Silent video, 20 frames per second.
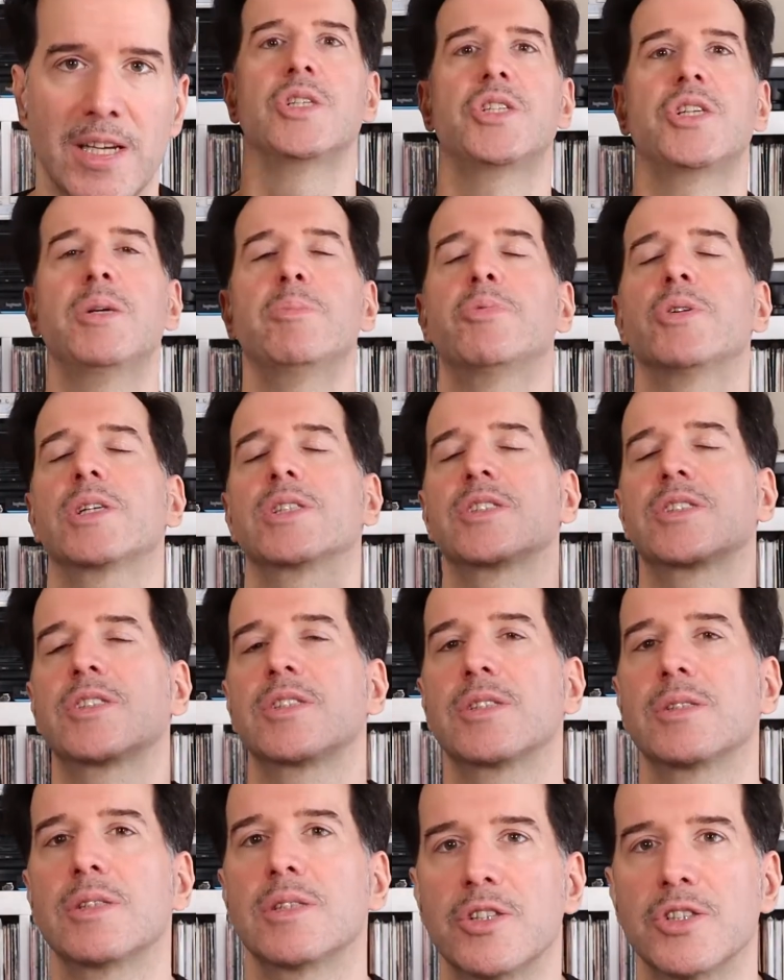She
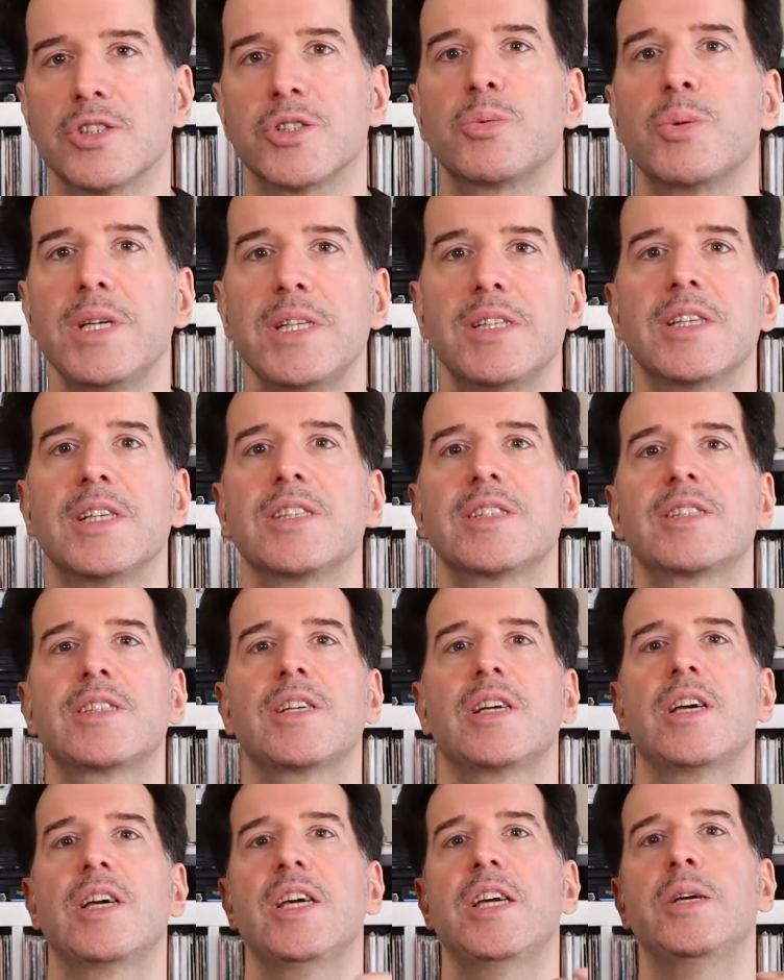brings the
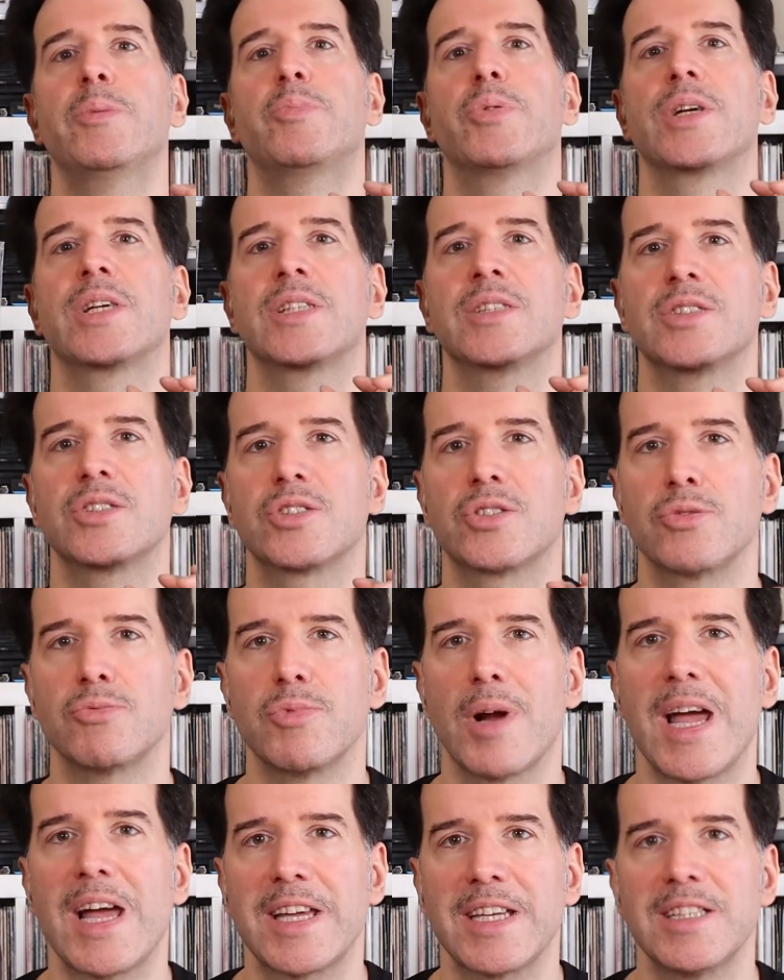sweetness, he brings the
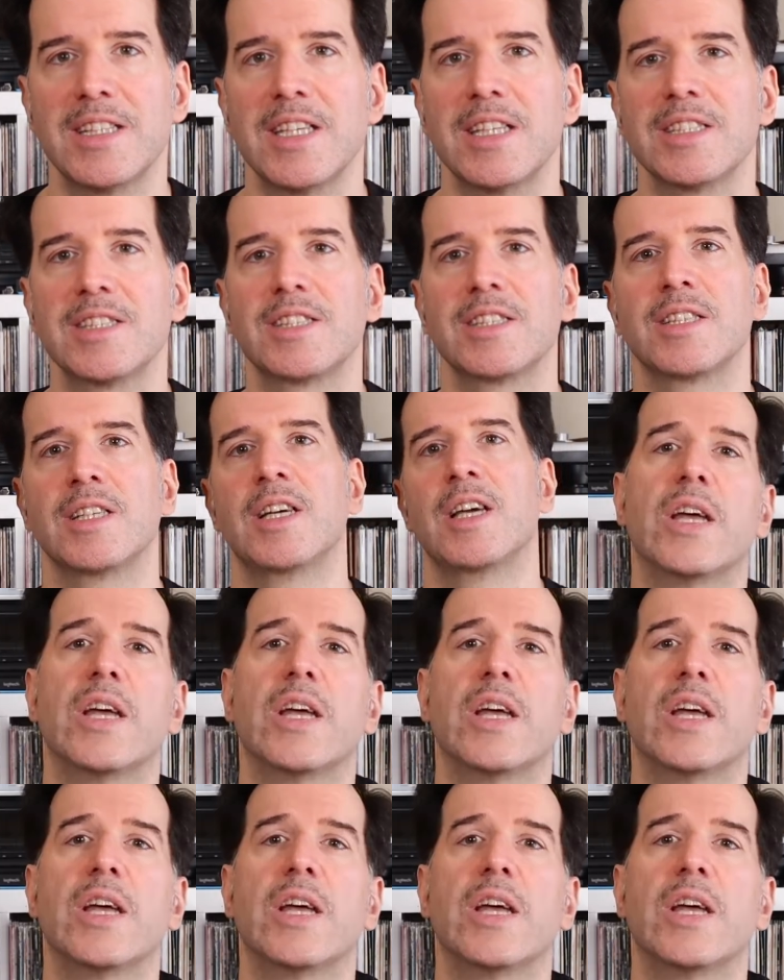raggedness.